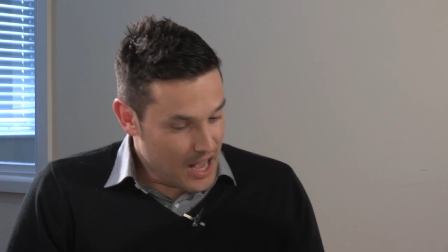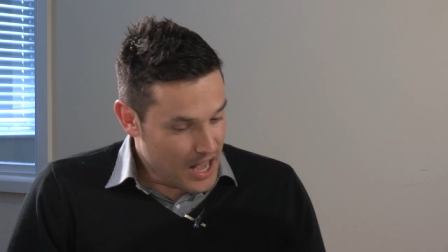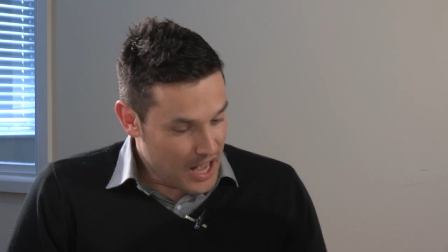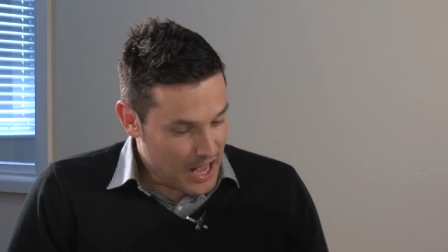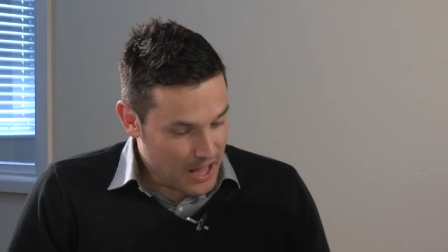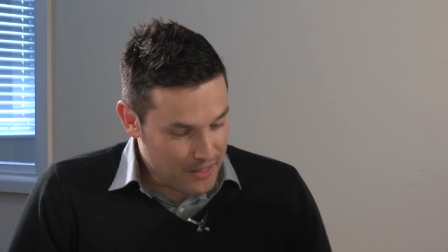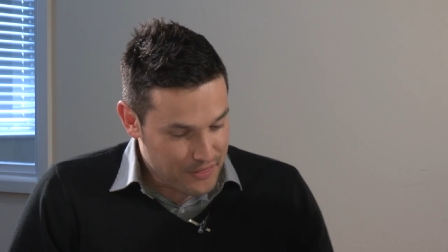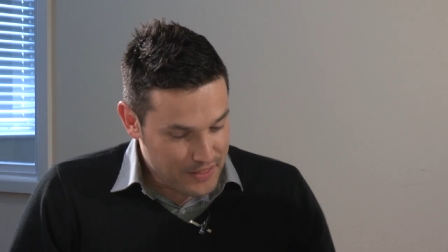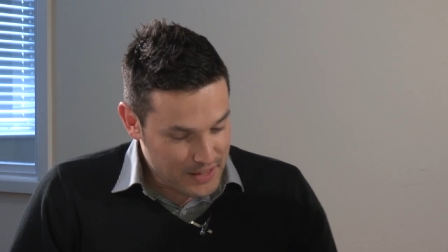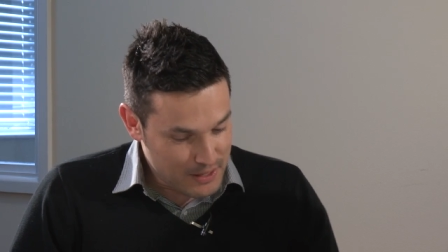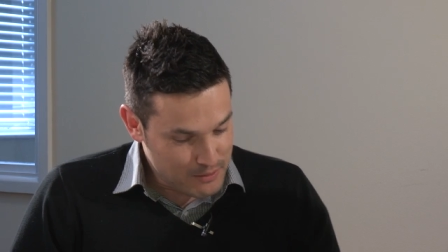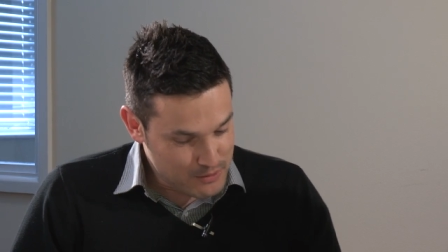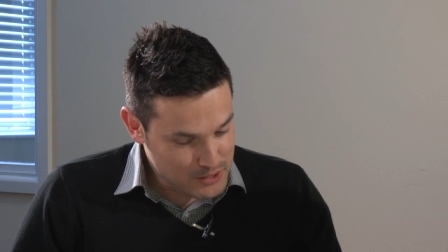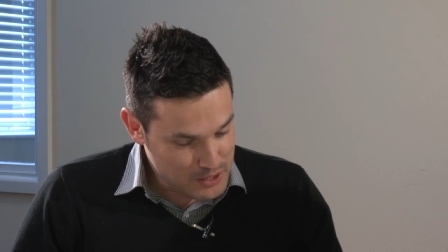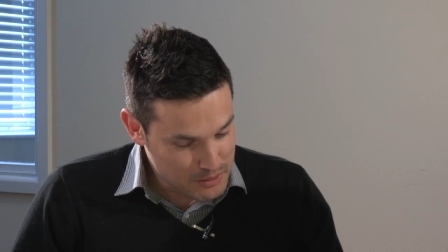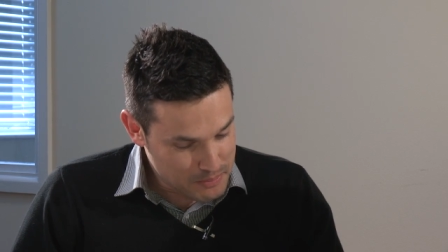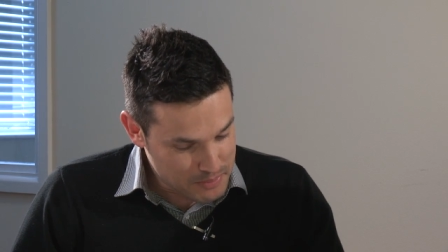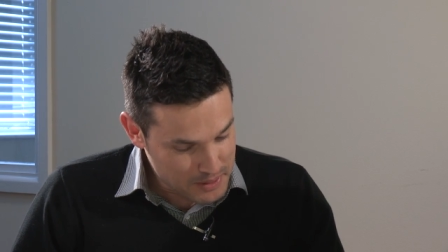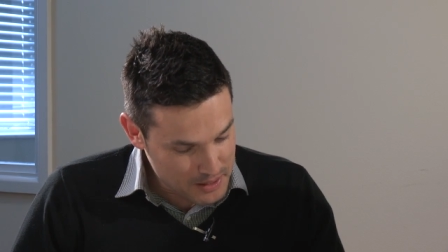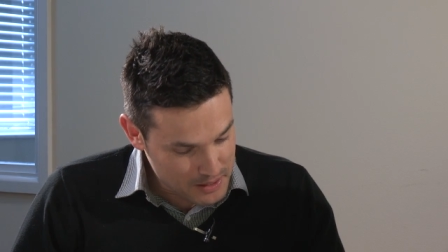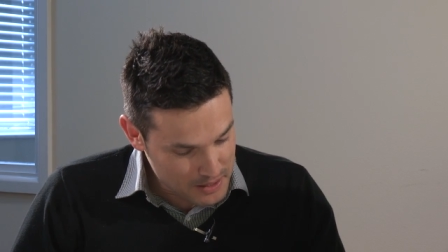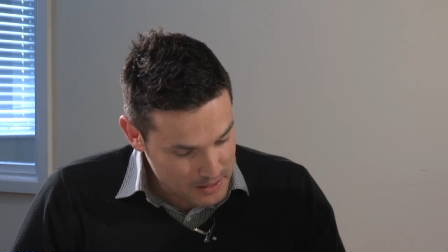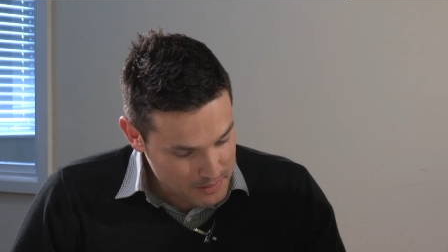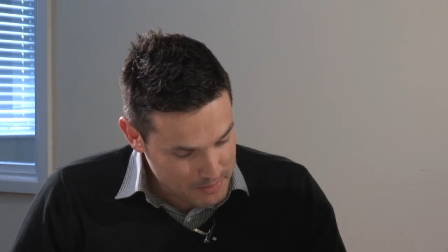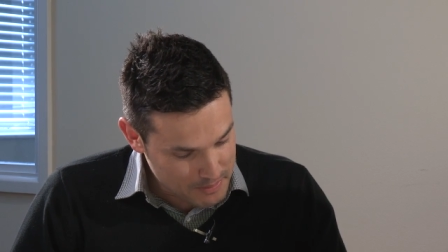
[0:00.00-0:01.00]
I think it was the
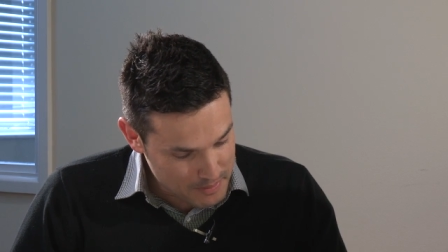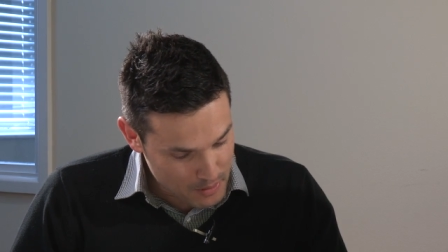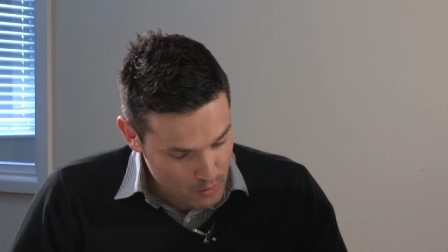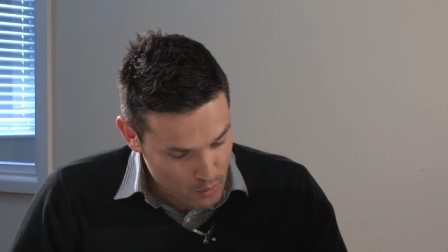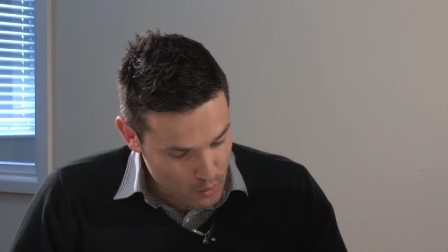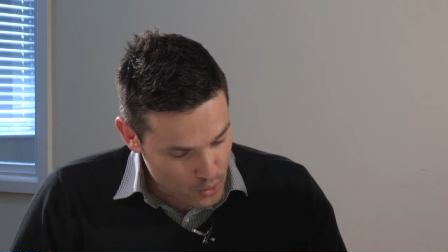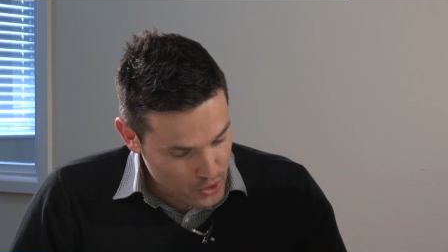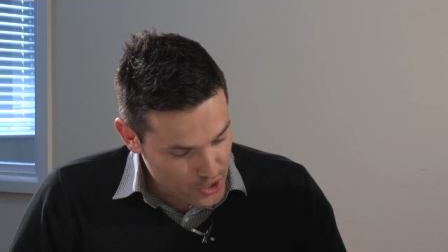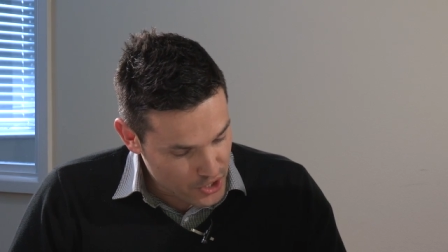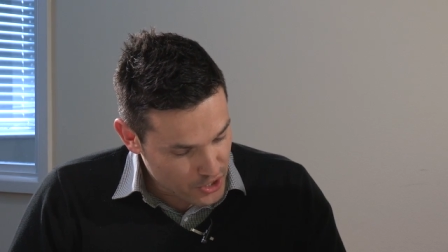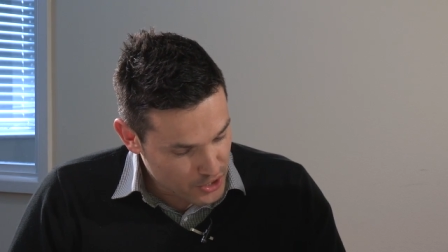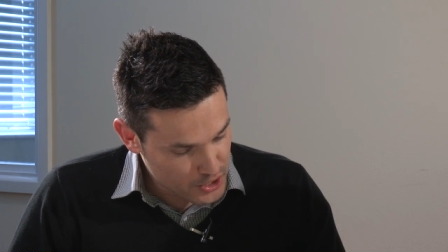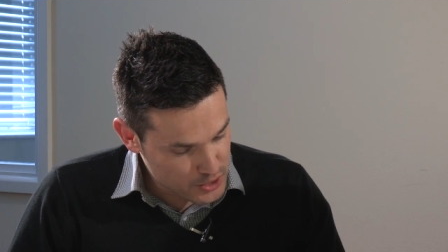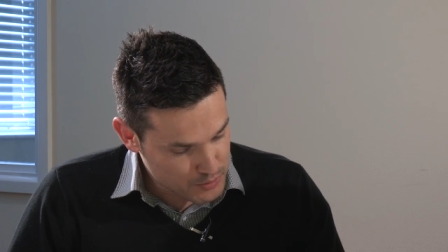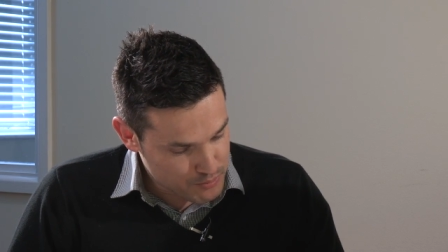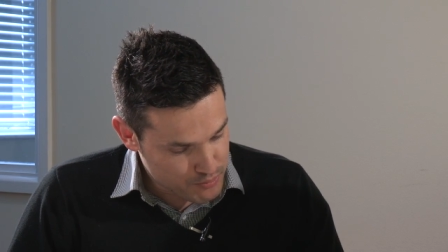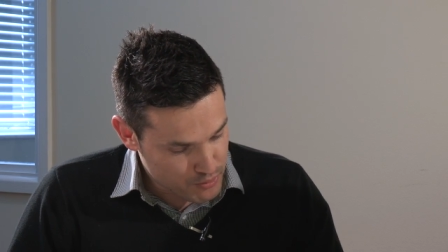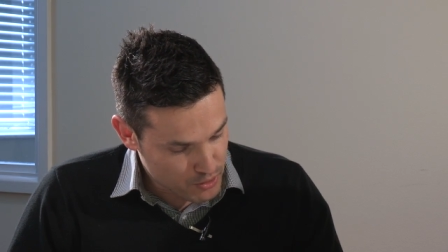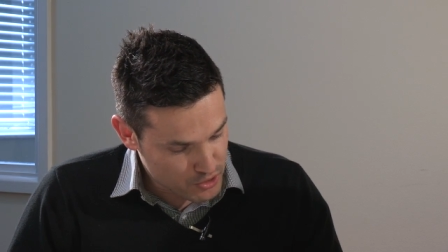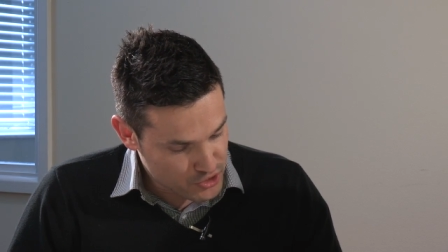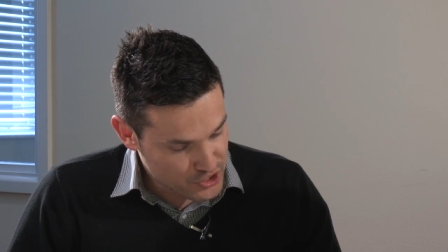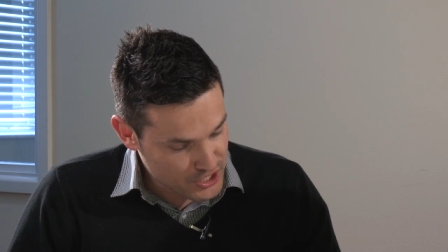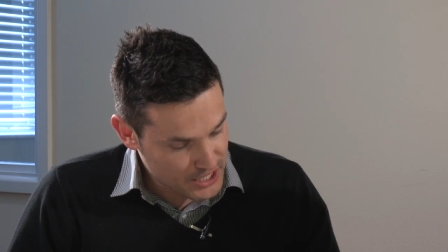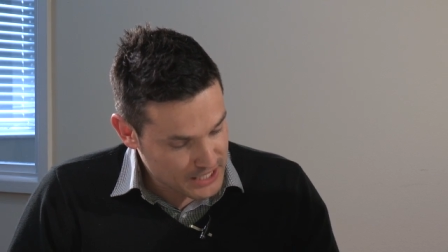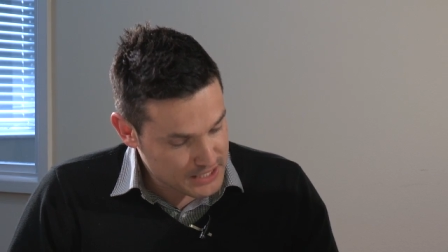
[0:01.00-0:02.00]
bit of organised
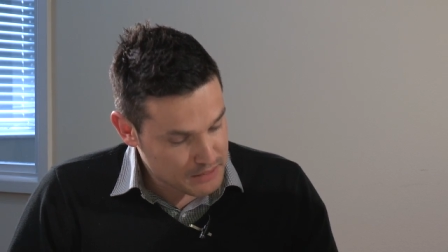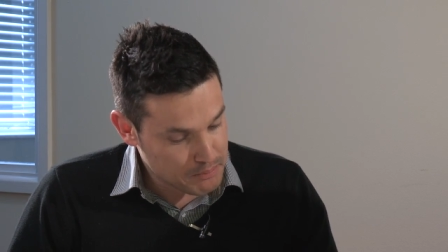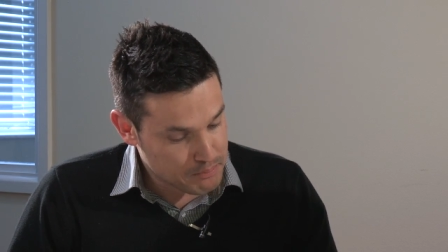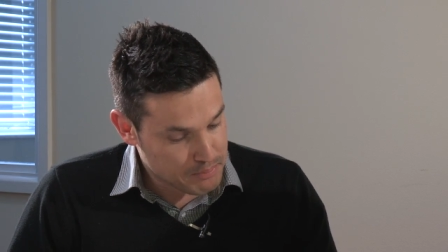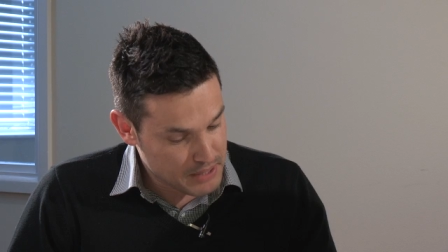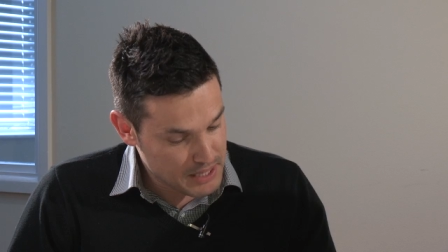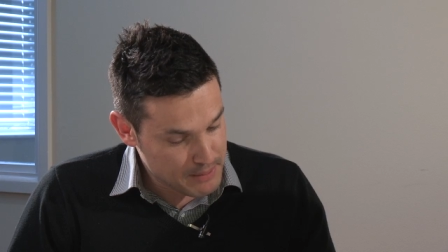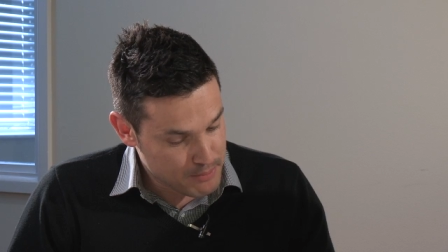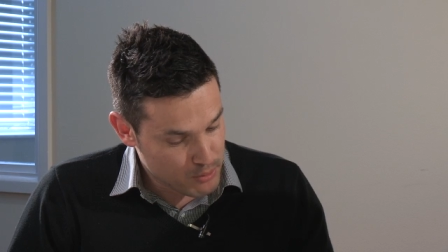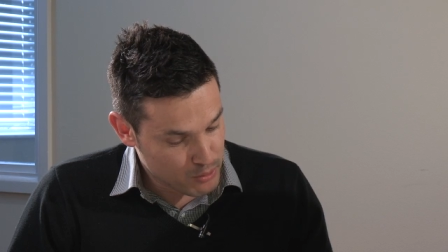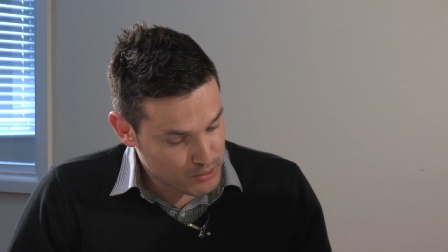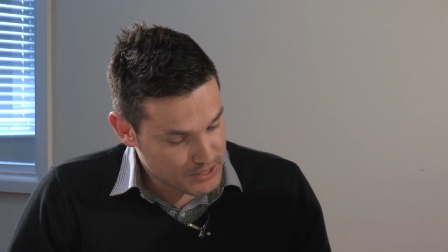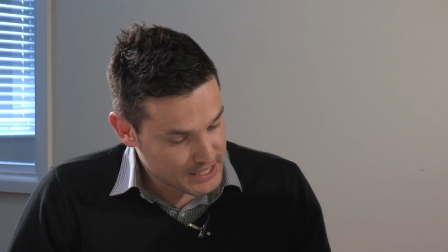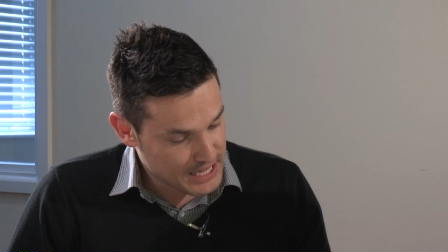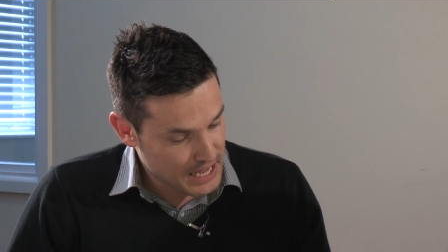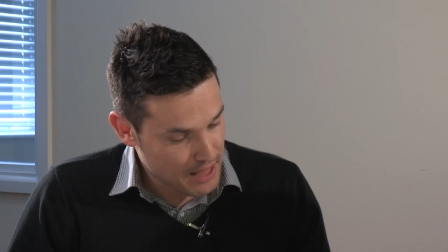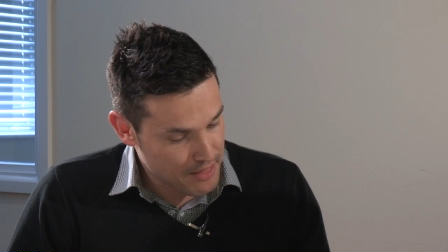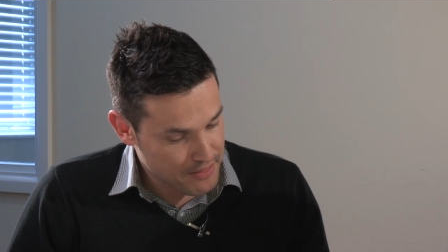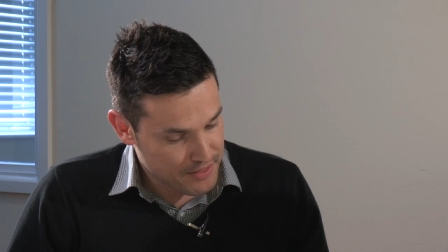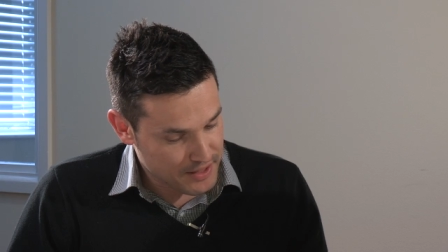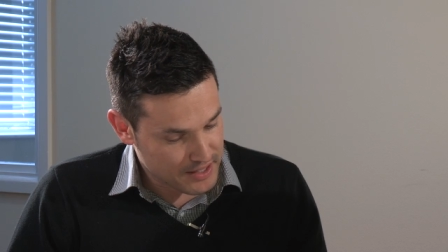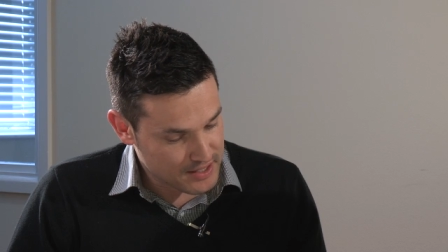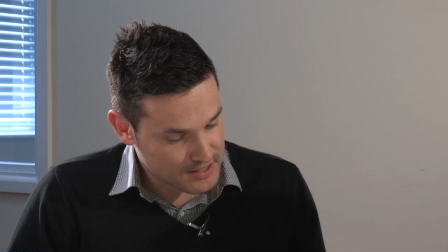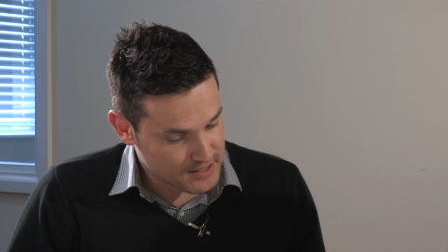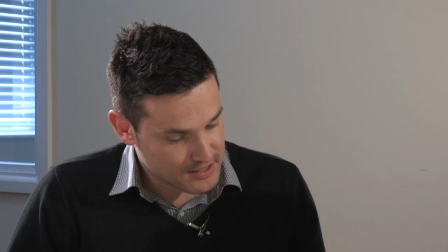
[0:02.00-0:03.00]
projects and people to get
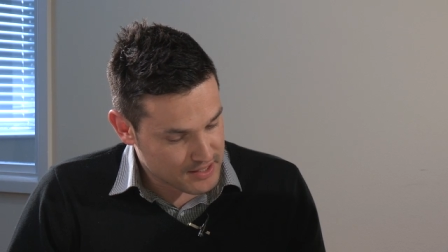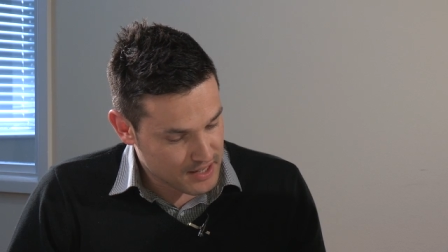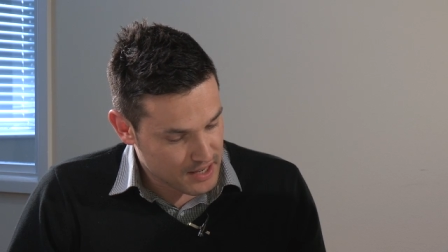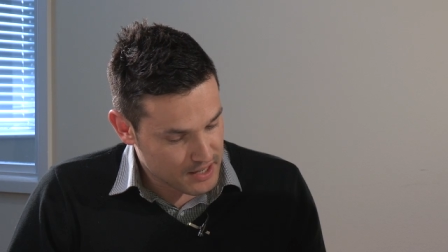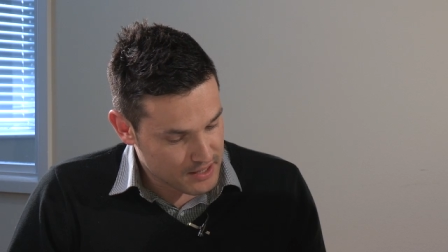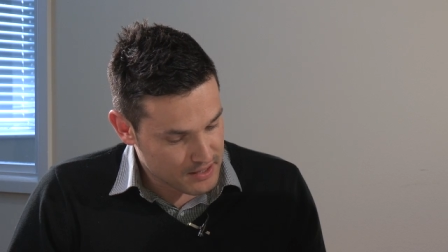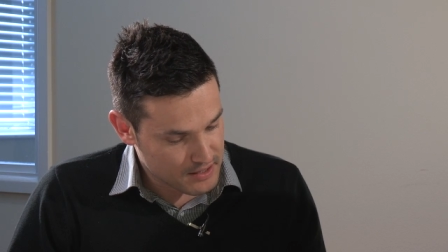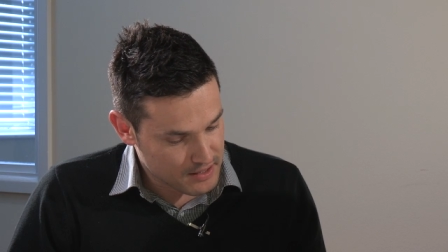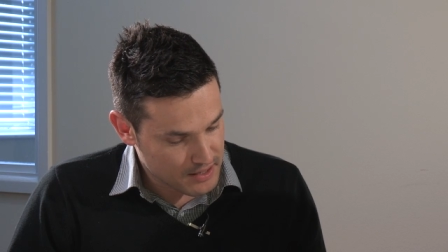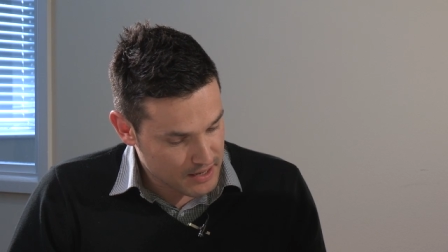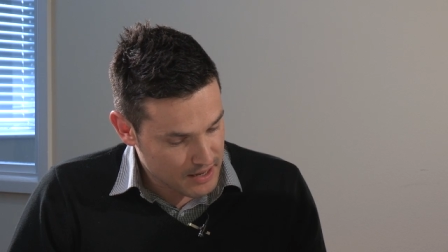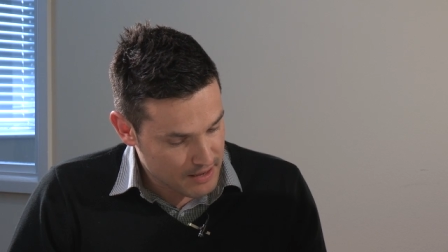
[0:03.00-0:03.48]
things done